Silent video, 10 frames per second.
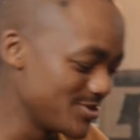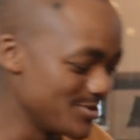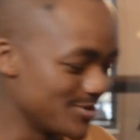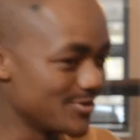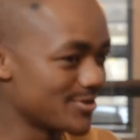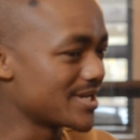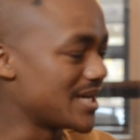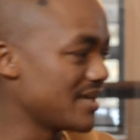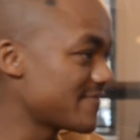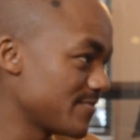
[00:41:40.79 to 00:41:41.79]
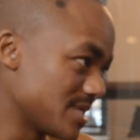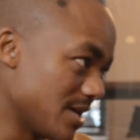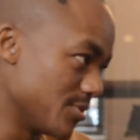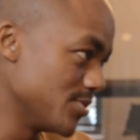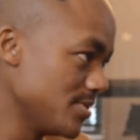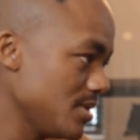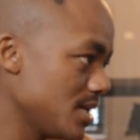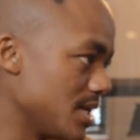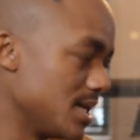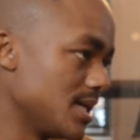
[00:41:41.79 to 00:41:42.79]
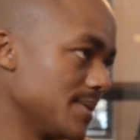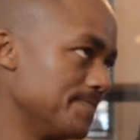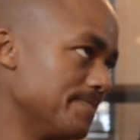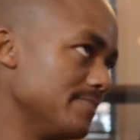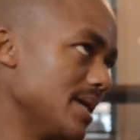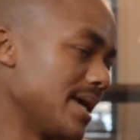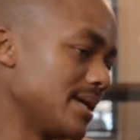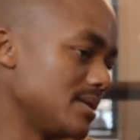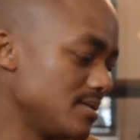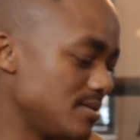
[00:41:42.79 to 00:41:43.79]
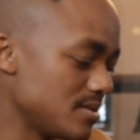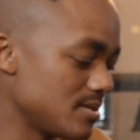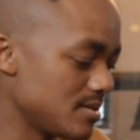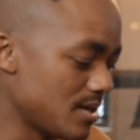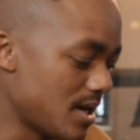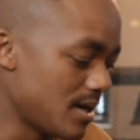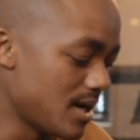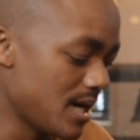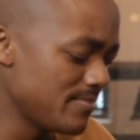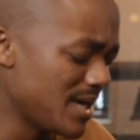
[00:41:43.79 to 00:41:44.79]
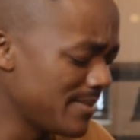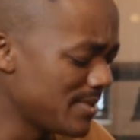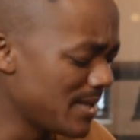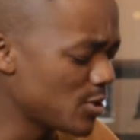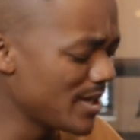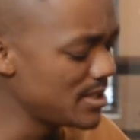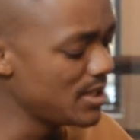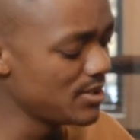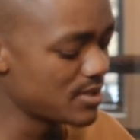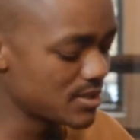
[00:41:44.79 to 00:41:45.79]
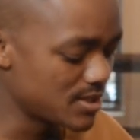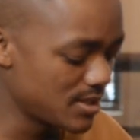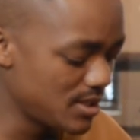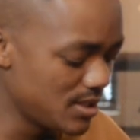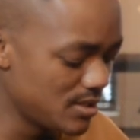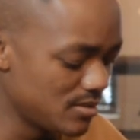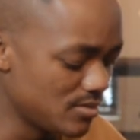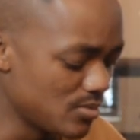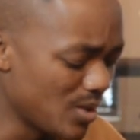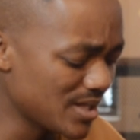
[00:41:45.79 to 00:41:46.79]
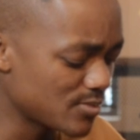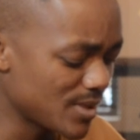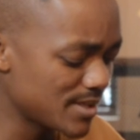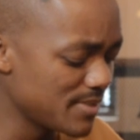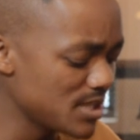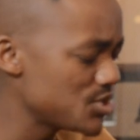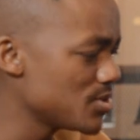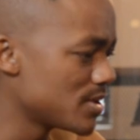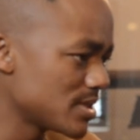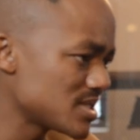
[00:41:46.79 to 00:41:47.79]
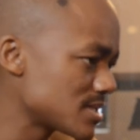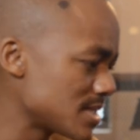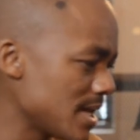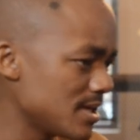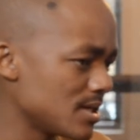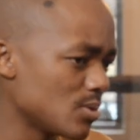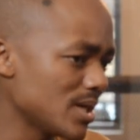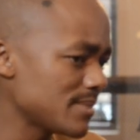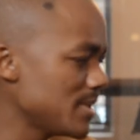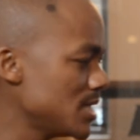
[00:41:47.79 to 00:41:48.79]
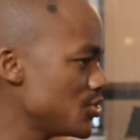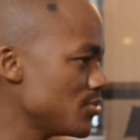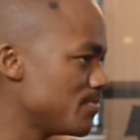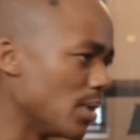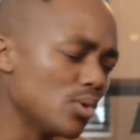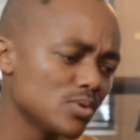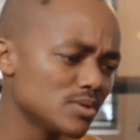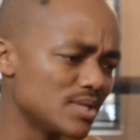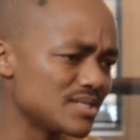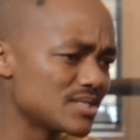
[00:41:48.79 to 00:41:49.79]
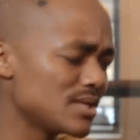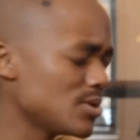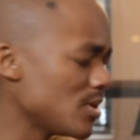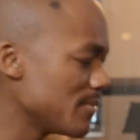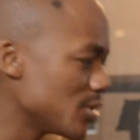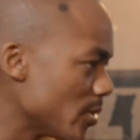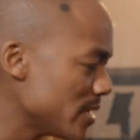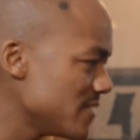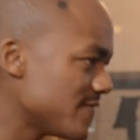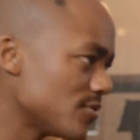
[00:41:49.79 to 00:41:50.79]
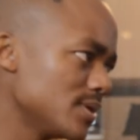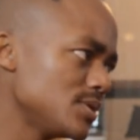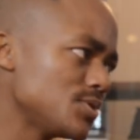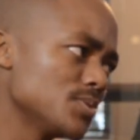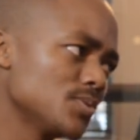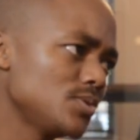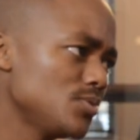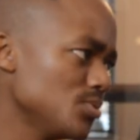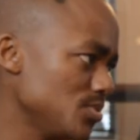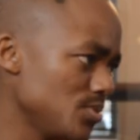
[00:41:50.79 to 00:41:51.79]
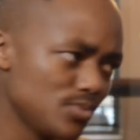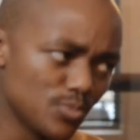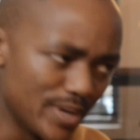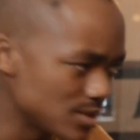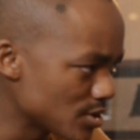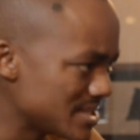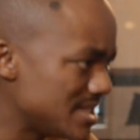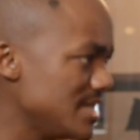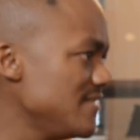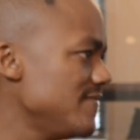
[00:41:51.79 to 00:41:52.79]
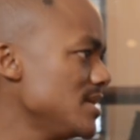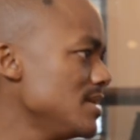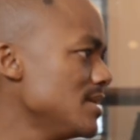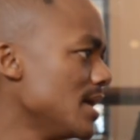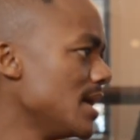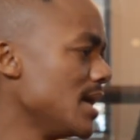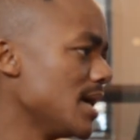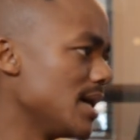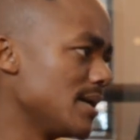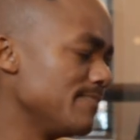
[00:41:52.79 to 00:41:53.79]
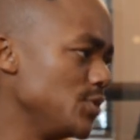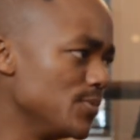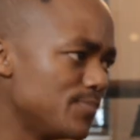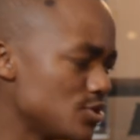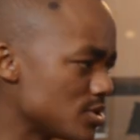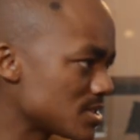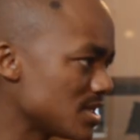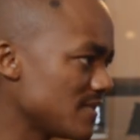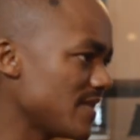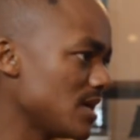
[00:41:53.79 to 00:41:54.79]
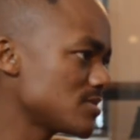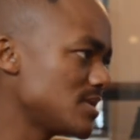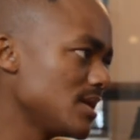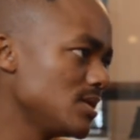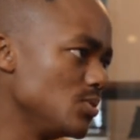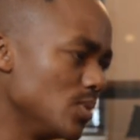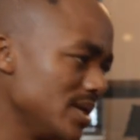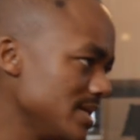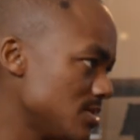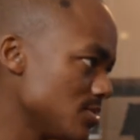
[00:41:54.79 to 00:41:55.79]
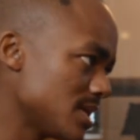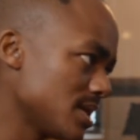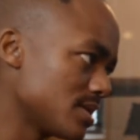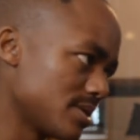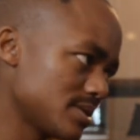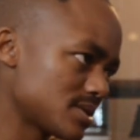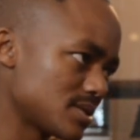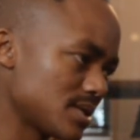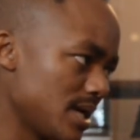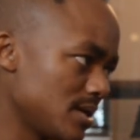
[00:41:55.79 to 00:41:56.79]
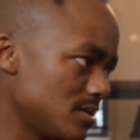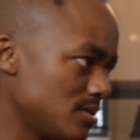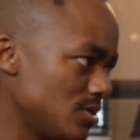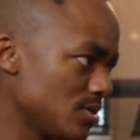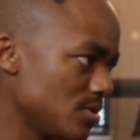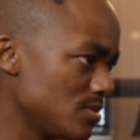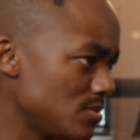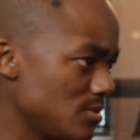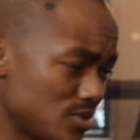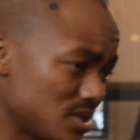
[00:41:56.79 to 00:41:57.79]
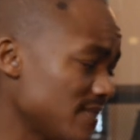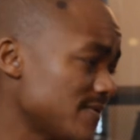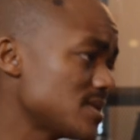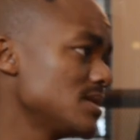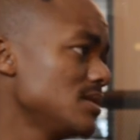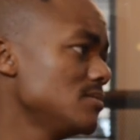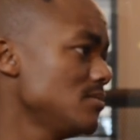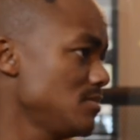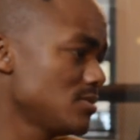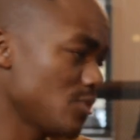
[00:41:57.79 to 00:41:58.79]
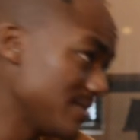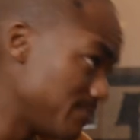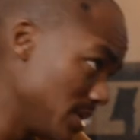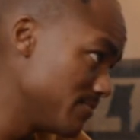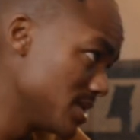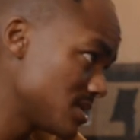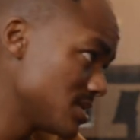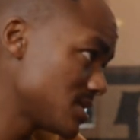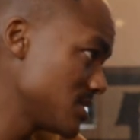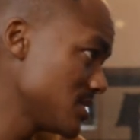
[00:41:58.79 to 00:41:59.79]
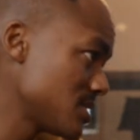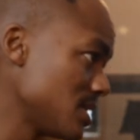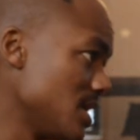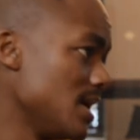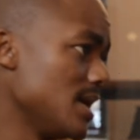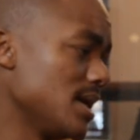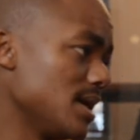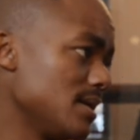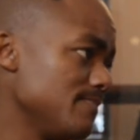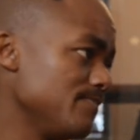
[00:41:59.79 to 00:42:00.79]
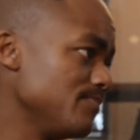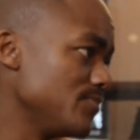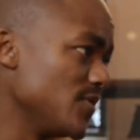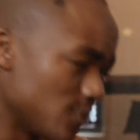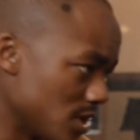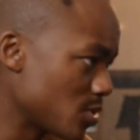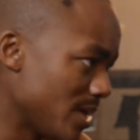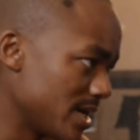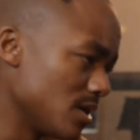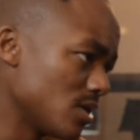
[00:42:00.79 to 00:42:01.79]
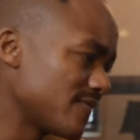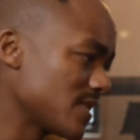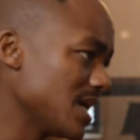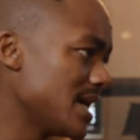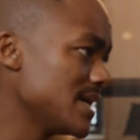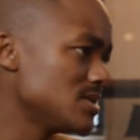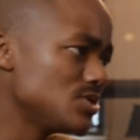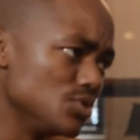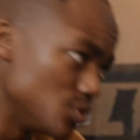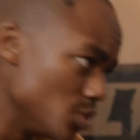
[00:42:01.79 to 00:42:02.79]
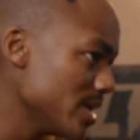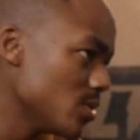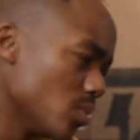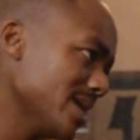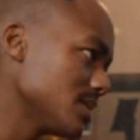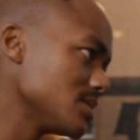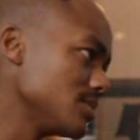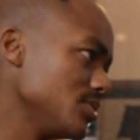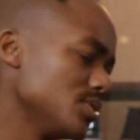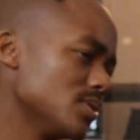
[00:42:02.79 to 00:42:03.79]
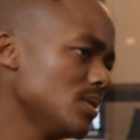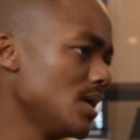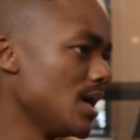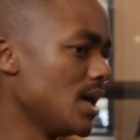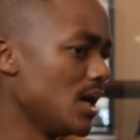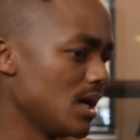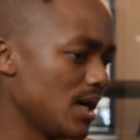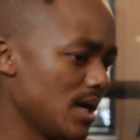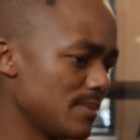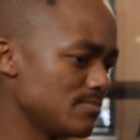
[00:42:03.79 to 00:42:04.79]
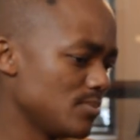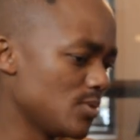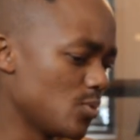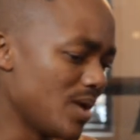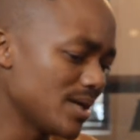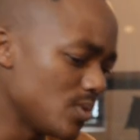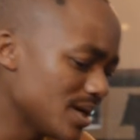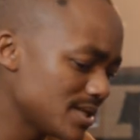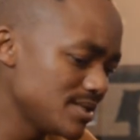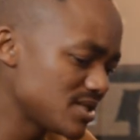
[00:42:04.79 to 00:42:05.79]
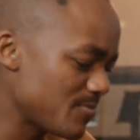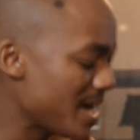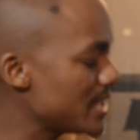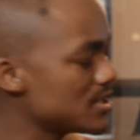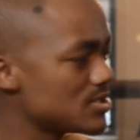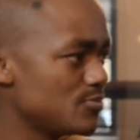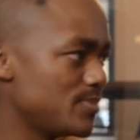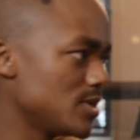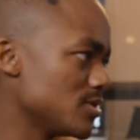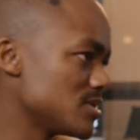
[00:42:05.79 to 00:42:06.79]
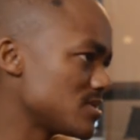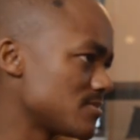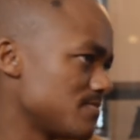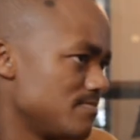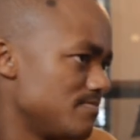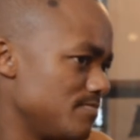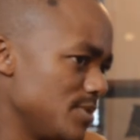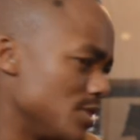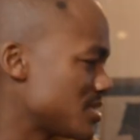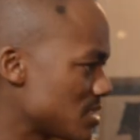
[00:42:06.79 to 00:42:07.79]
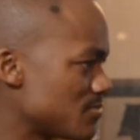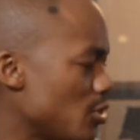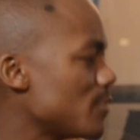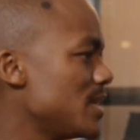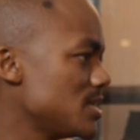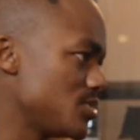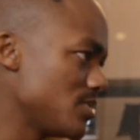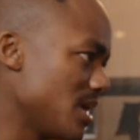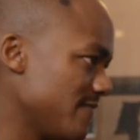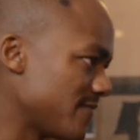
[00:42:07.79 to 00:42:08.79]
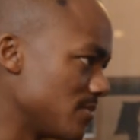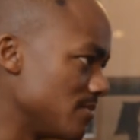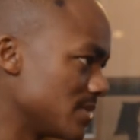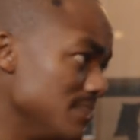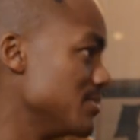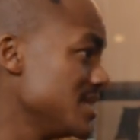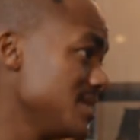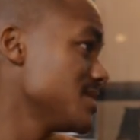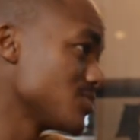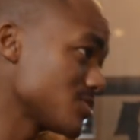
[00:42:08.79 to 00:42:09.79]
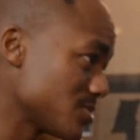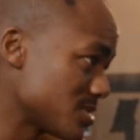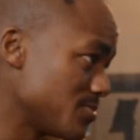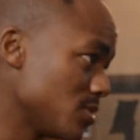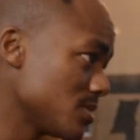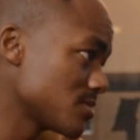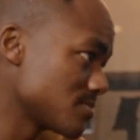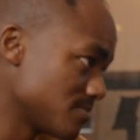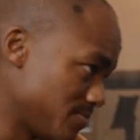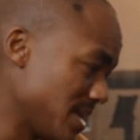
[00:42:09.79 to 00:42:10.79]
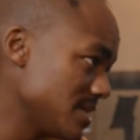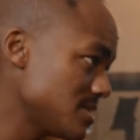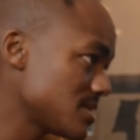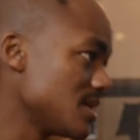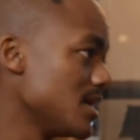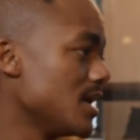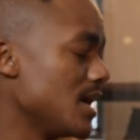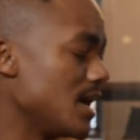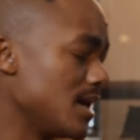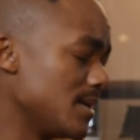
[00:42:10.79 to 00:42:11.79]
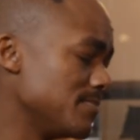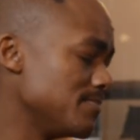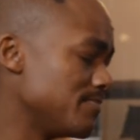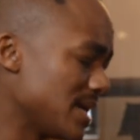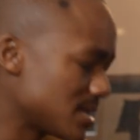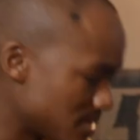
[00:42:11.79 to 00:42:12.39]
you you're a guy from Taung yes. um, and I'm, I'm, I'm quite interested in what, what makes you a risk taker? What made you bold and say, no, I'm going for it? You know, you, you went on TV, um, you put yourself out there, you're willing to take risks and, you know, you're servicing quite big businesses. Um, you've got quite a lot of clients, doing well, you know. Um, what, what inspires you? Because, you know, it's a small place you come from. Kimberley is also a small place um, but